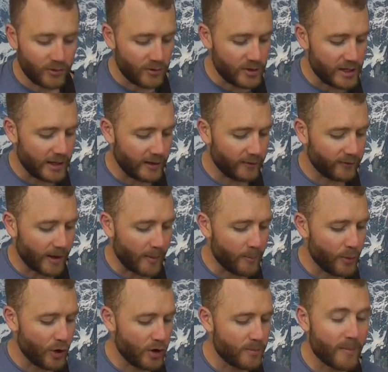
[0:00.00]
Is I'm
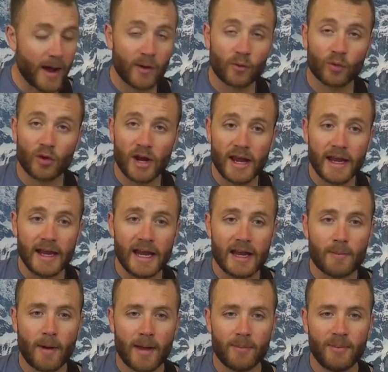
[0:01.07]
putting my ring
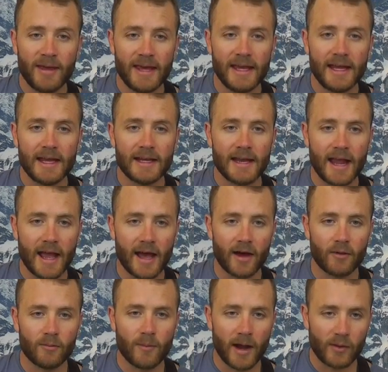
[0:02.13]
and my pinky
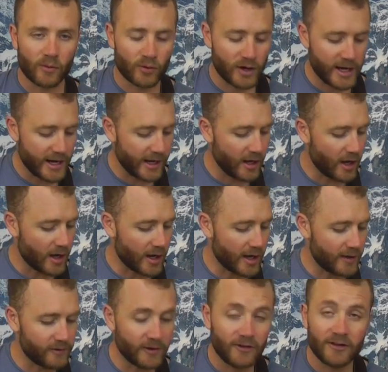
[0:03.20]
down, my ring
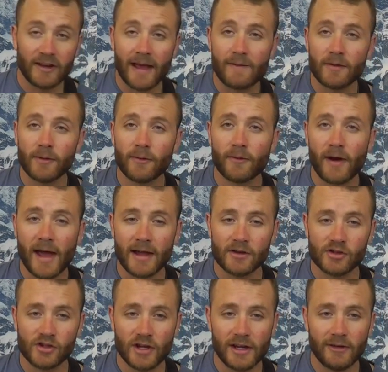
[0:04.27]
on the 7th fret
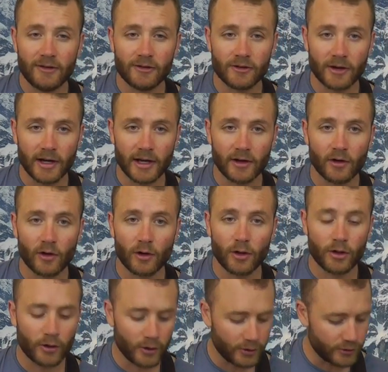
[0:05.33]
G string or
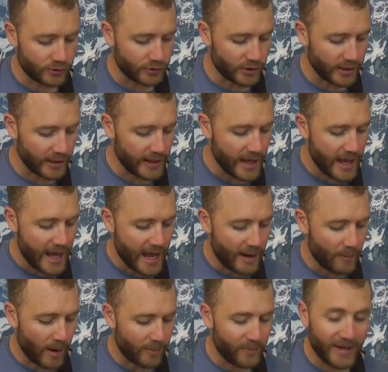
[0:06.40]
3rd string, and
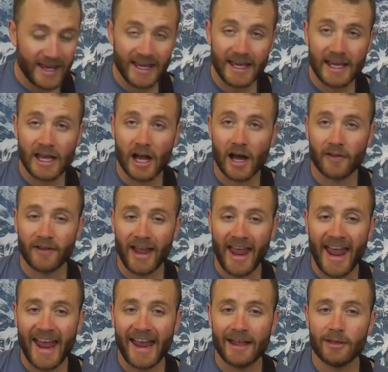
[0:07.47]
my pinky on the
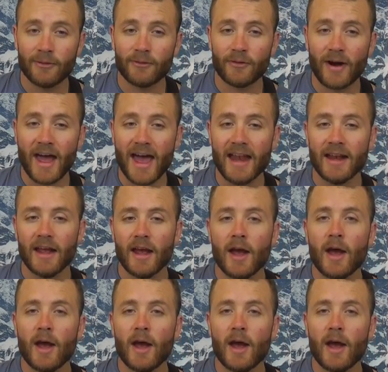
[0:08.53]
8th fret